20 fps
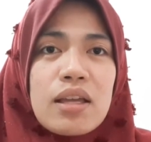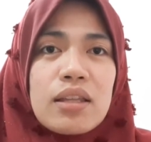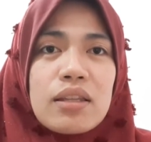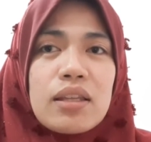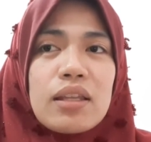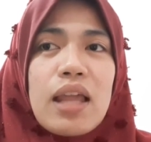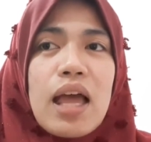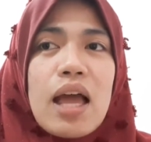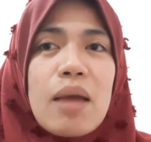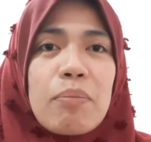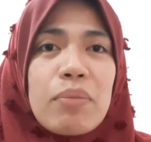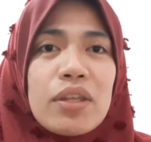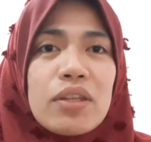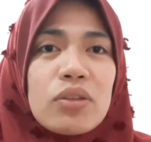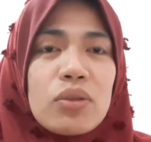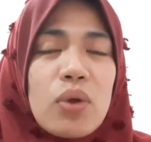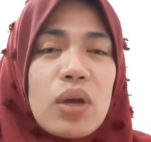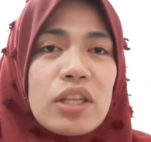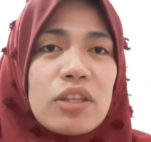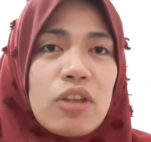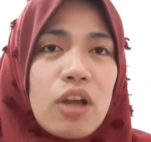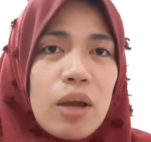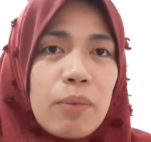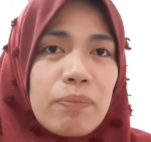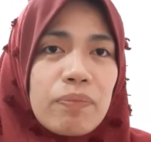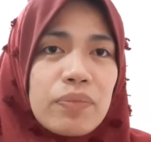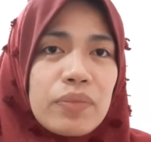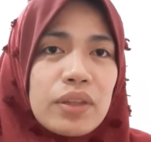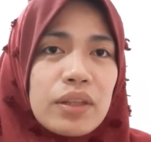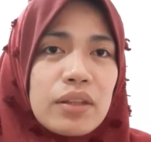that happen to adopt
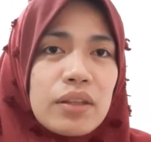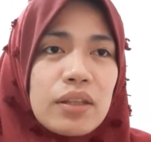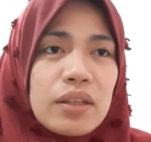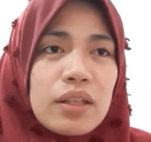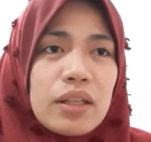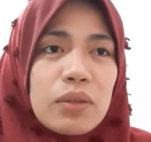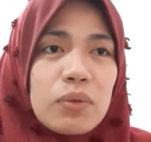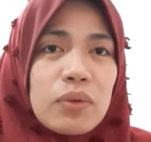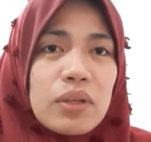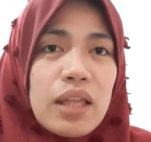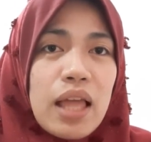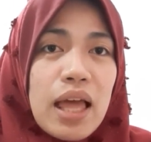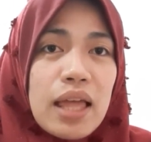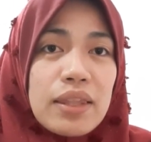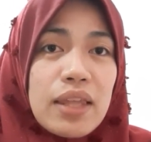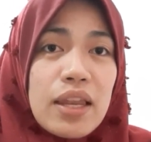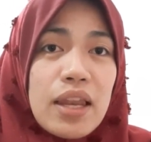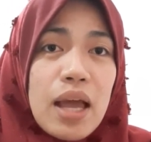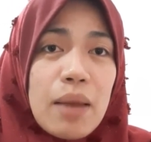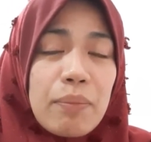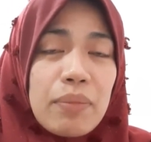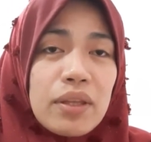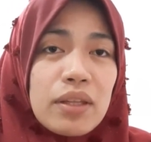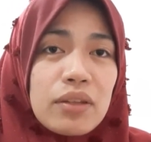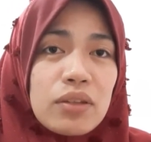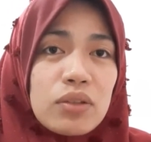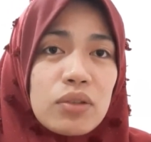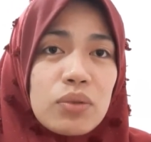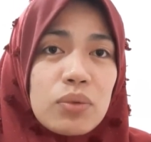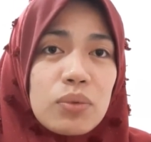that
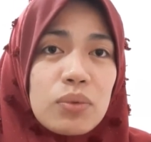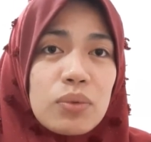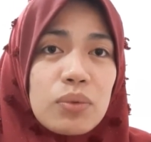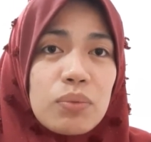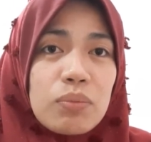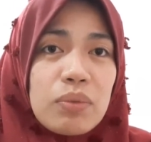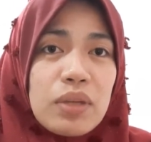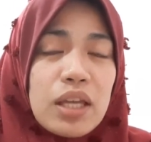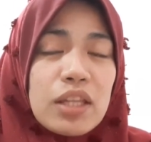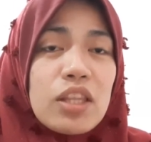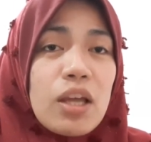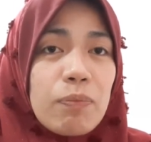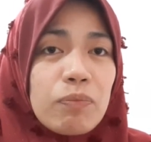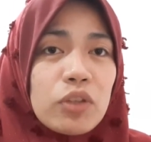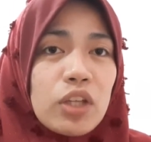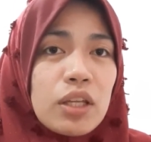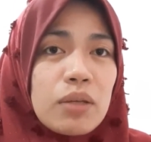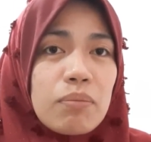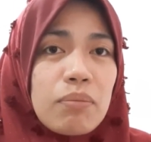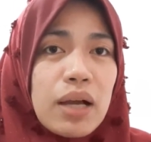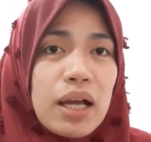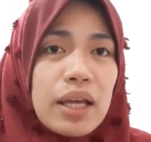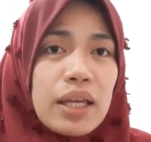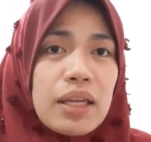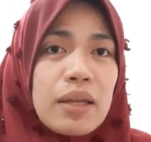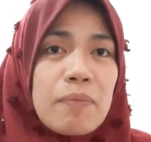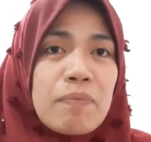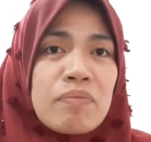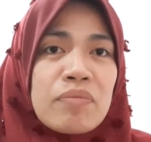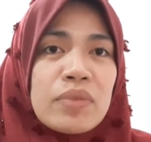happen to be adopted
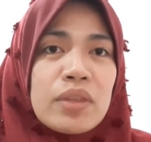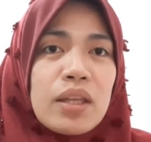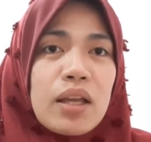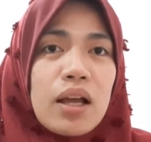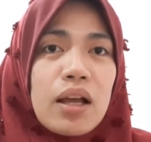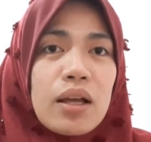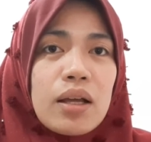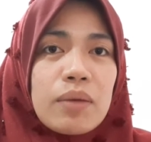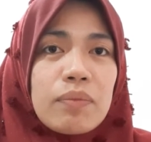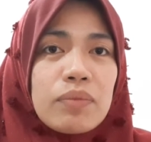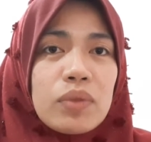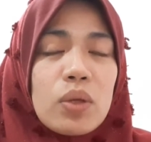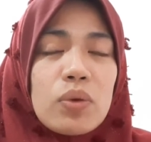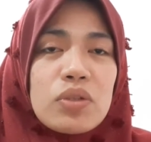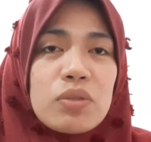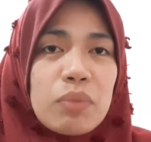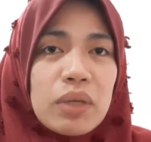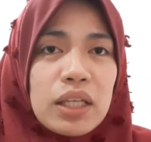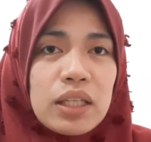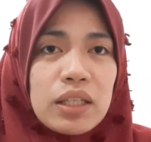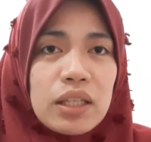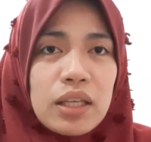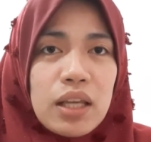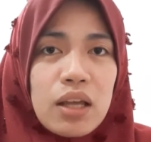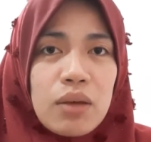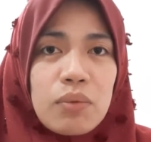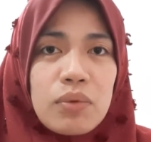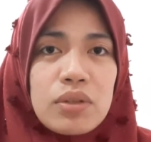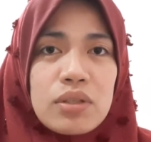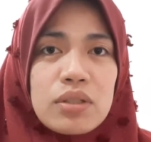by those
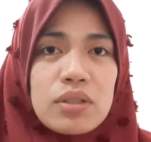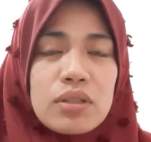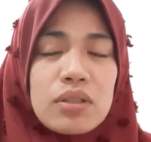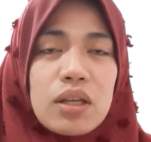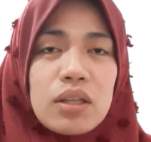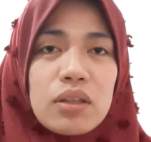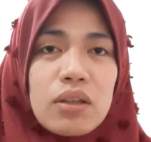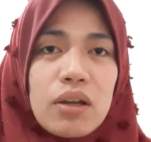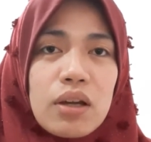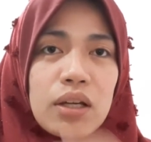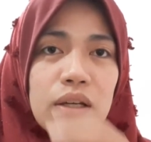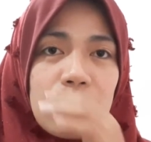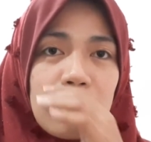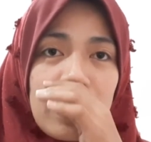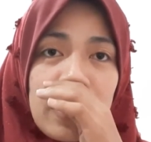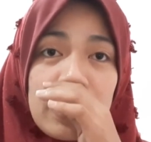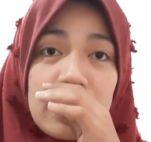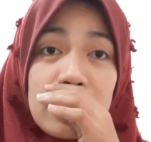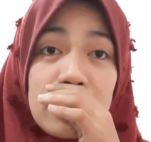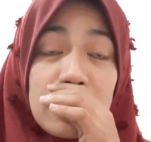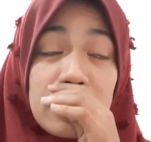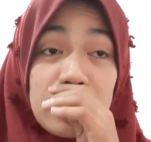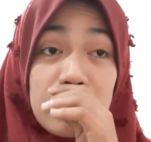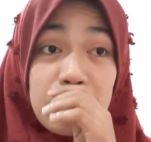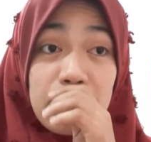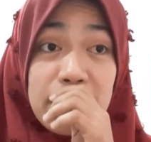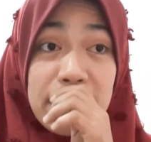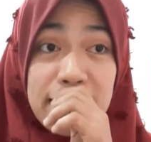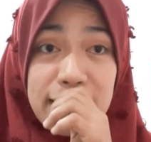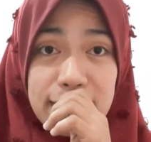Maguindanaons that are located in the
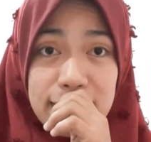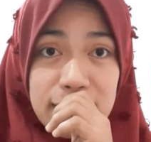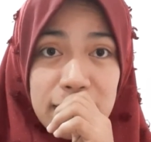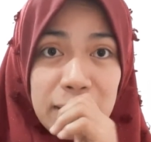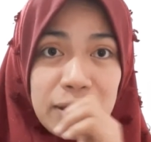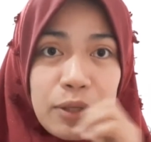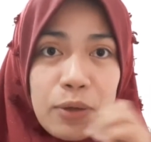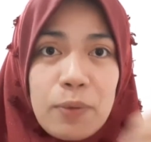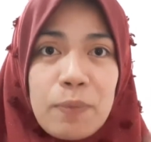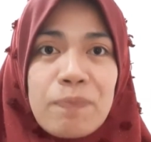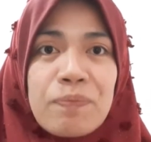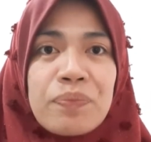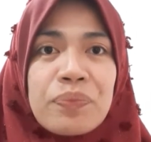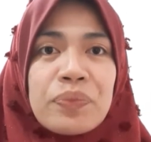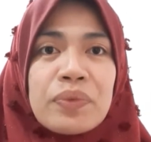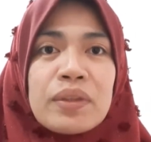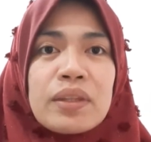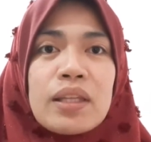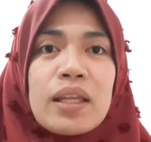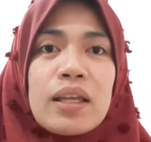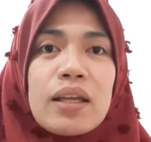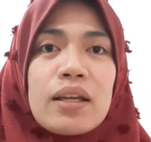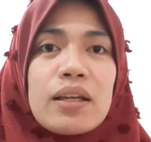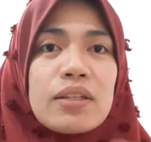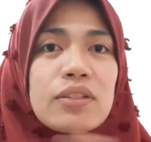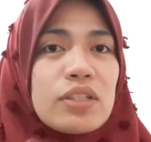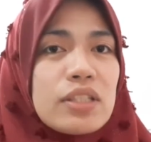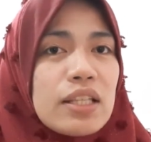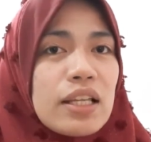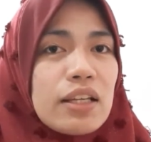place. So
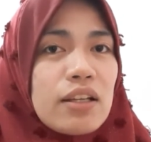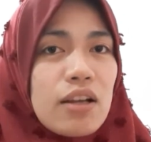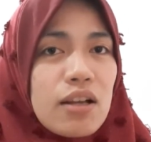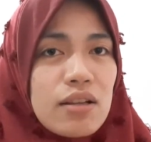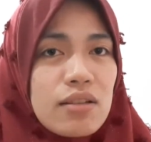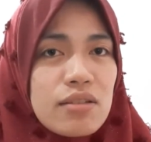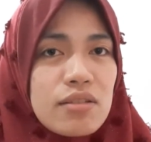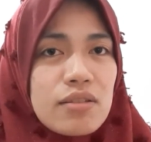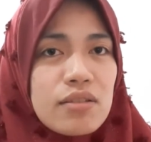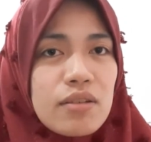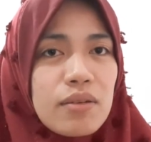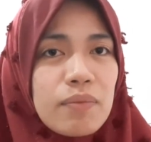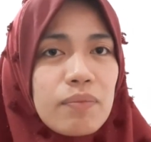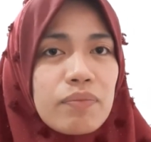just like us,